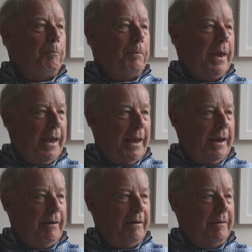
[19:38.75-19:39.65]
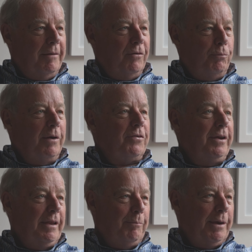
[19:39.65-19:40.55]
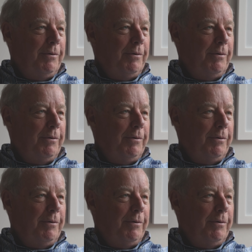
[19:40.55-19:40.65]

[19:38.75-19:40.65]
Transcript: pay, especially at the